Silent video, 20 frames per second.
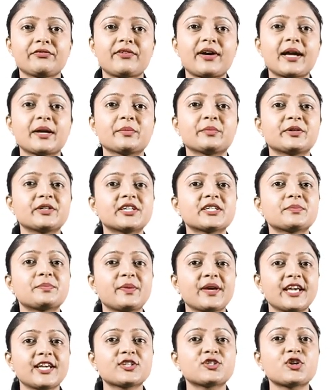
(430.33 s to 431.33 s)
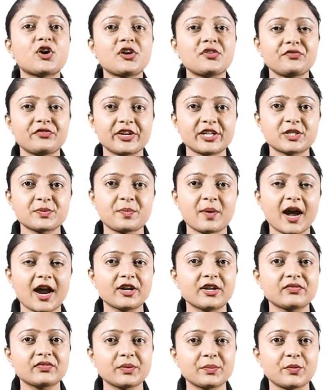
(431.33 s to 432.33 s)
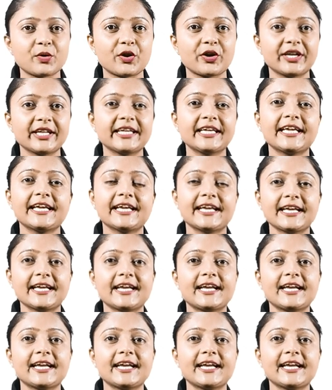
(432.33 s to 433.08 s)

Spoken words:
fibers based on which part of the body